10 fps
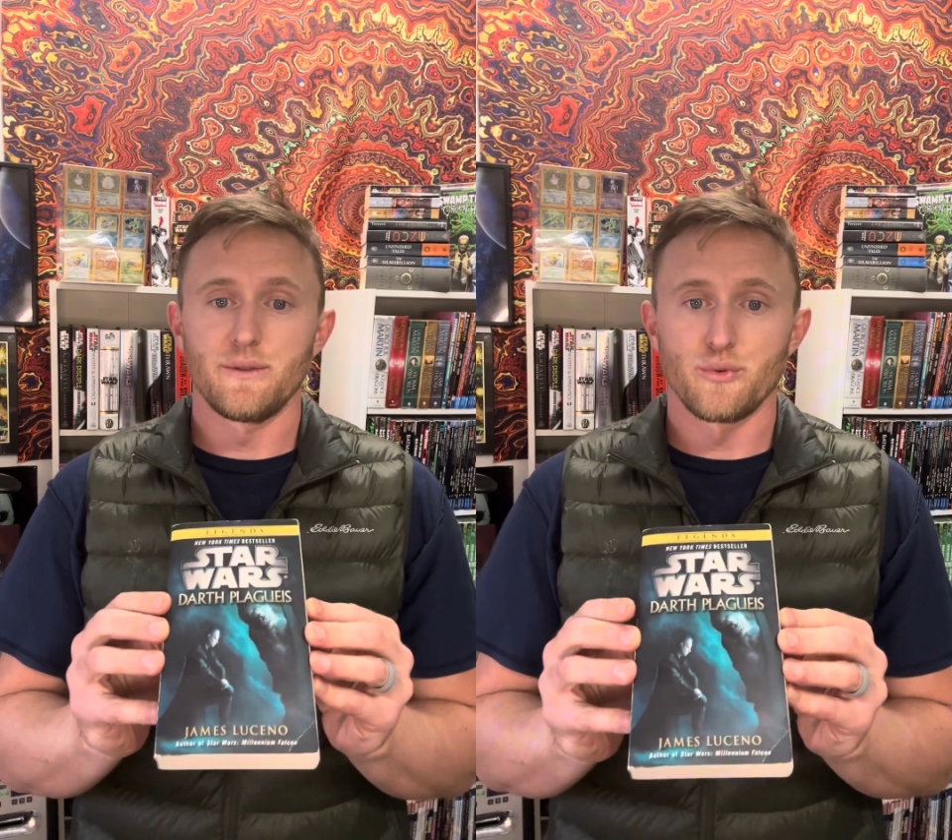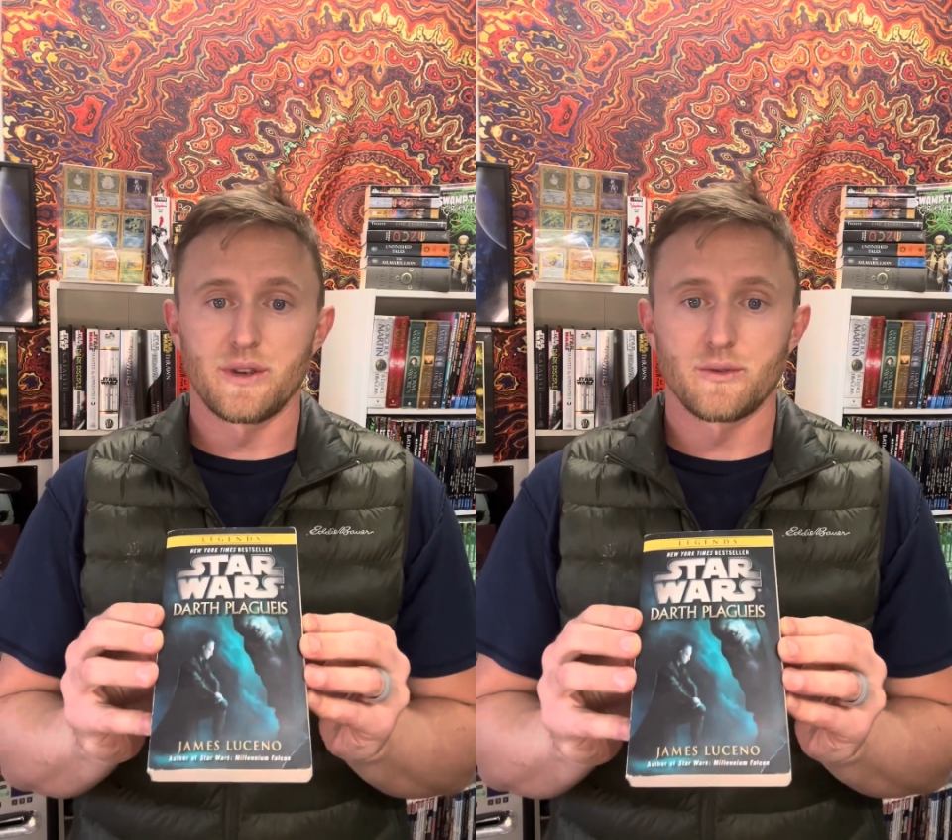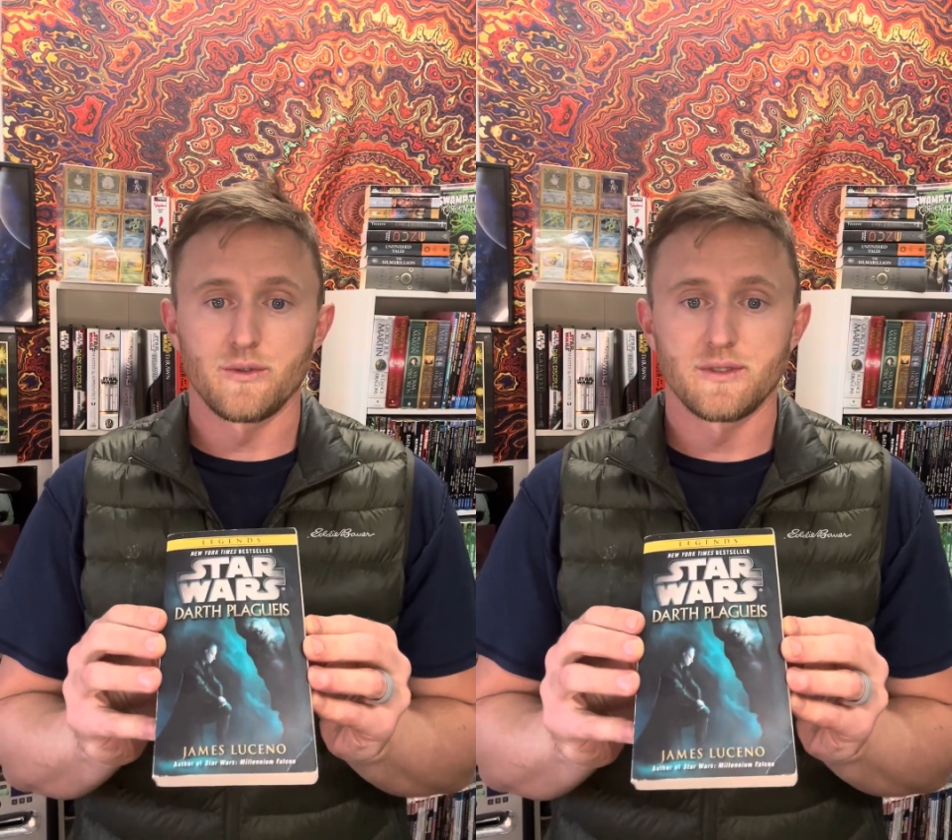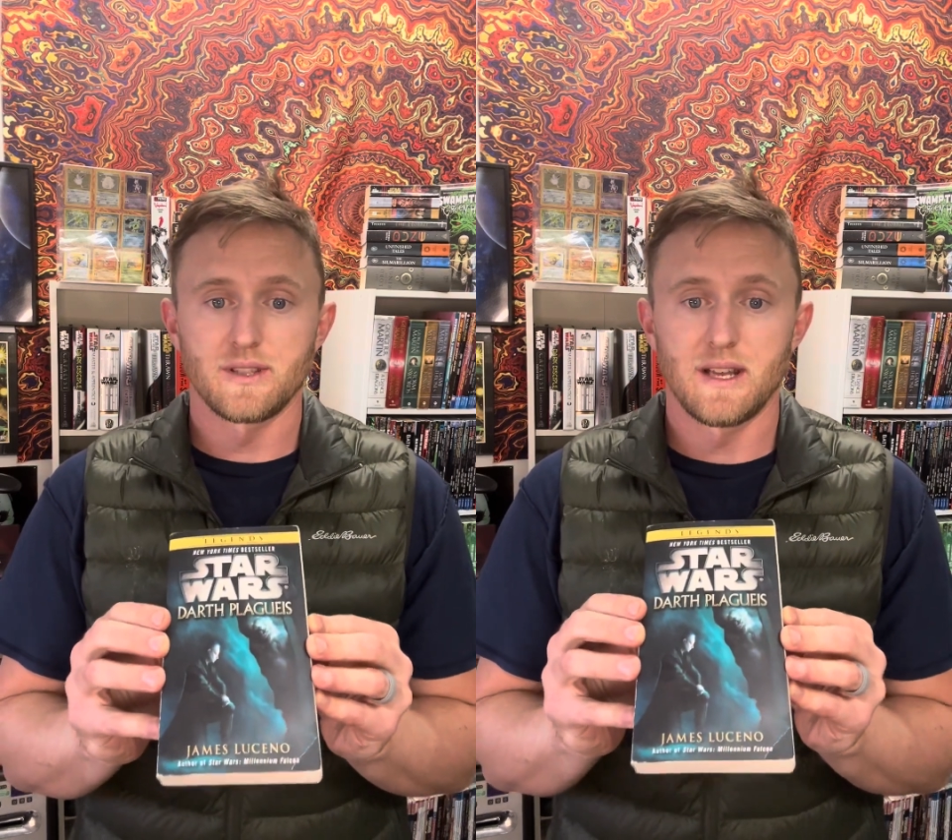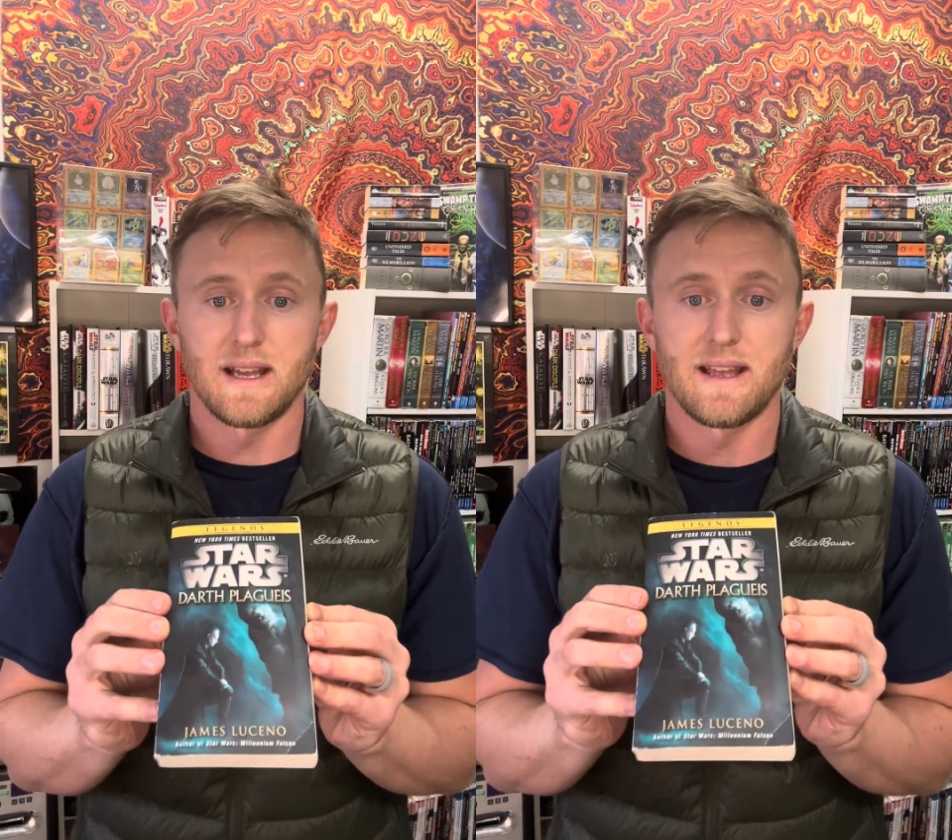
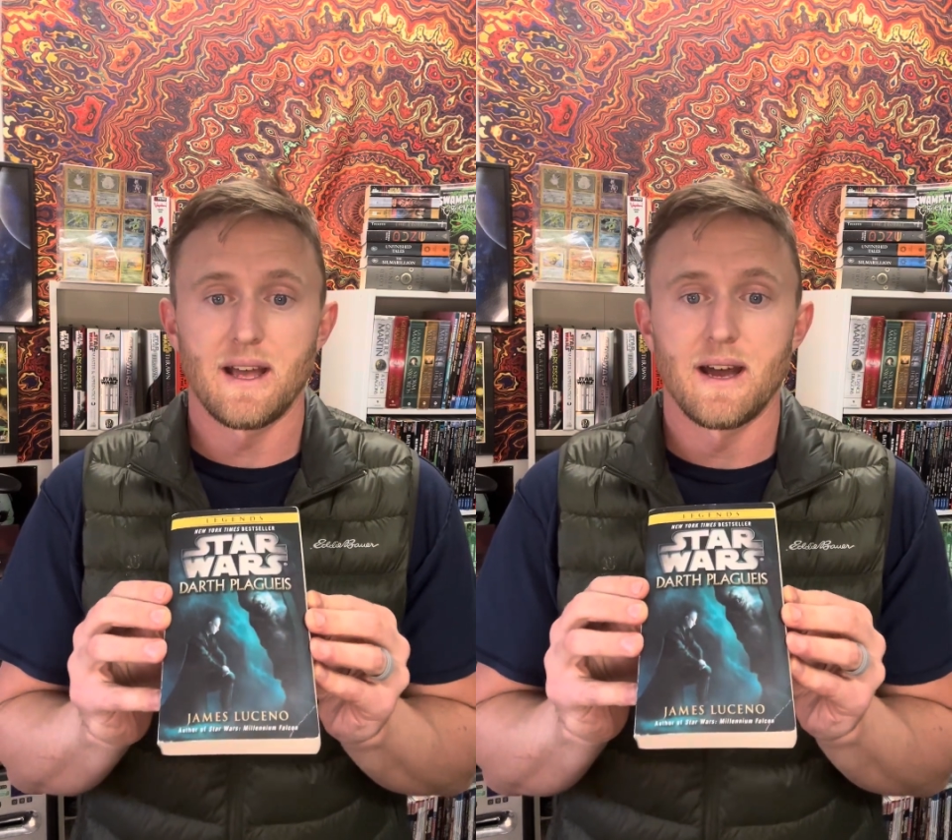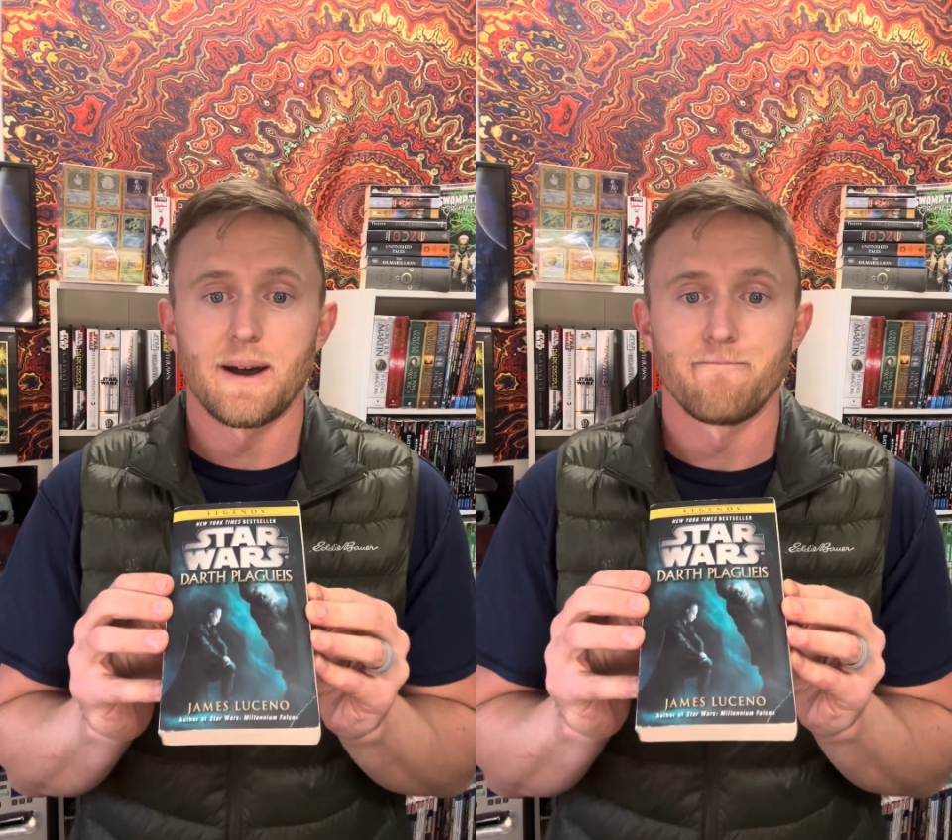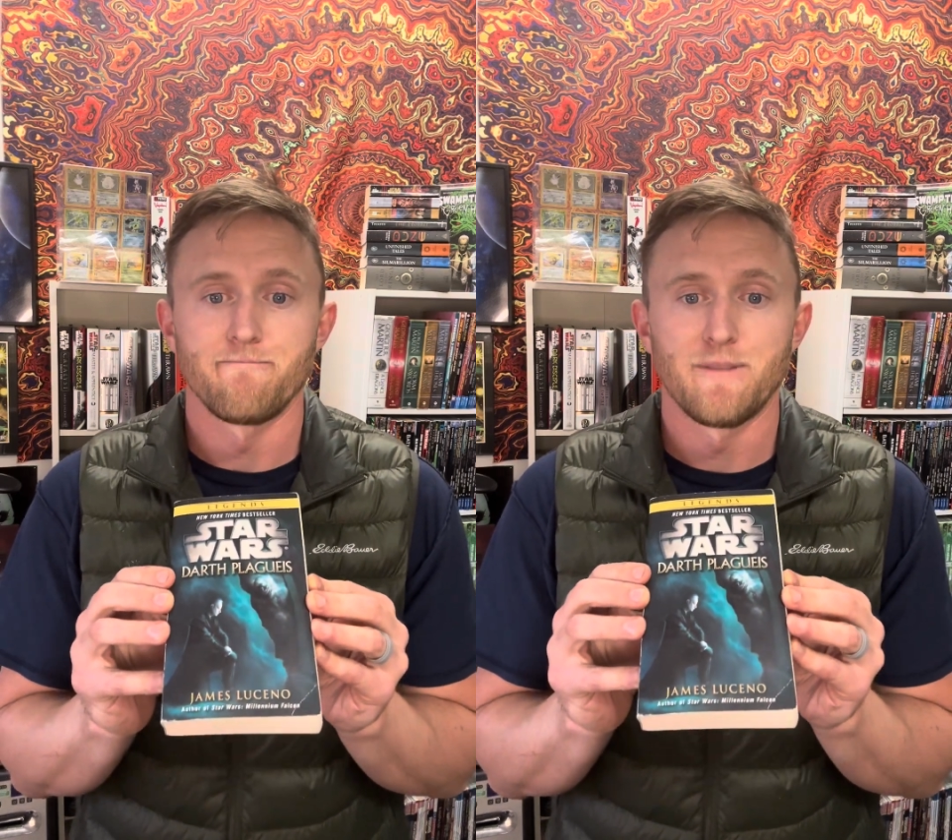prequels um,